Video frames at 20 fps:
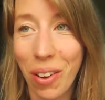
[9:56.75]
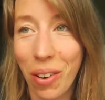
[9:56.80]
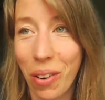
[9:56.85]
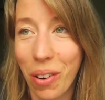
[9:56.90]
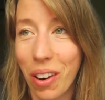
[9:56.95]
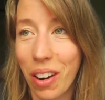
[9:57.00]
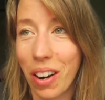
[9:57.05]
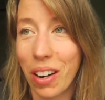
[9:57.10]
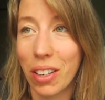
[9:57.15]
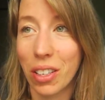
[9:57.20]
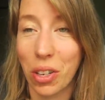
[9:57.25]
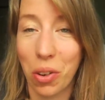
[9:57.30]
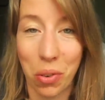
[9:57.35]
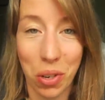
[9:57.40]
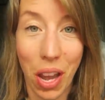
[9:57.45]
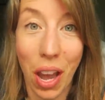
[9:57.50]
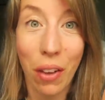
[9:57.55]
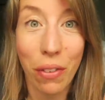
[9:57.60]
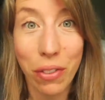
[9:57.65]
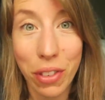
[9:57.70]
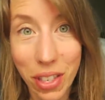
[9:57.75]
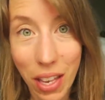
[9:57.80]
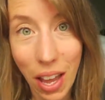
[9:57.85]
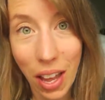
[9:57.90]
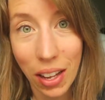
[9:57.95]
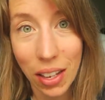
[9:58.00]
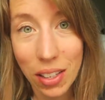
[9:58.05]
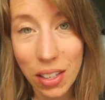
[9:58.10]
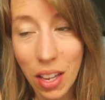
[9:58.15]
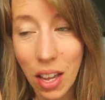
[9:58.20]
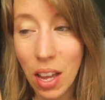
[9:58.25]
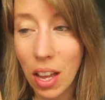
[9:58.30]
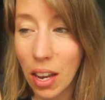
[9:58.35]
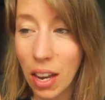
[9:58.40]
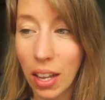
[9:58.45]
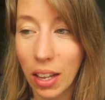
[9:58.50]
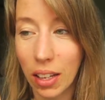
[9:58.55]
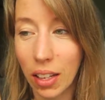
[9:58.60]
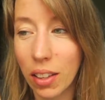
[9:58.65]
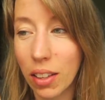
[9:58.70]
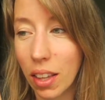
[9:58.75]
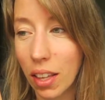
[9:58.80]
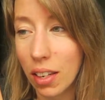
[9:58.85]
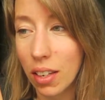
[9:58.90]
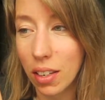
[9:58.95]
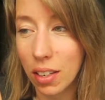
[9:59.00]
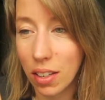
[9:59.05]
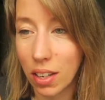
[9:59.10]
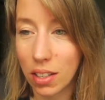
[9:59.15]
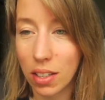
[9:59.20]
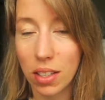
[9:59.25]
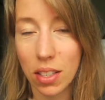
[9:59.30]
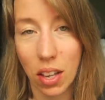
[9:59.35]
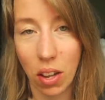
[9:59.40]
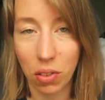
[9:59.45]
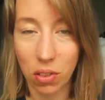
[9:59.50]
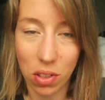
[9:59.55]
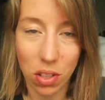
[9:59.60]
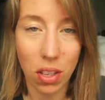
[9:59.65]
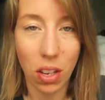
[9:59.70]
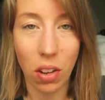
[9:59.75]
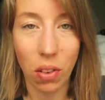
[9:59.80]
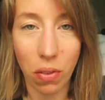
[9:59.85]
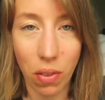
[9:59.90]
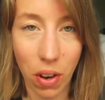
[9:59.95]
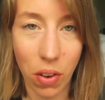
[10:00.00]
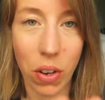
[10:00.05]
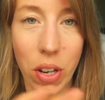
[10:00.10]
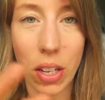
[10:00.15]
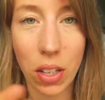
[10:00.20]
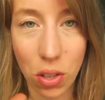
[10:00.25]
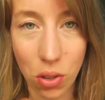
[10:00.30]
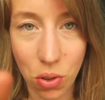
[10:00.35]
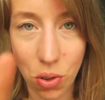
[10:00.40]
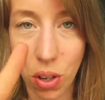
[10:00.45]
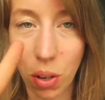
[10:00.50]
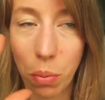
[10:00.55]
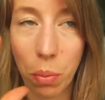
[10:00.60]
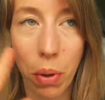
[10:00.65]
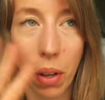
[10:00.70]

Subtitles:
Or don't have sex. Like that sounds now very extreme,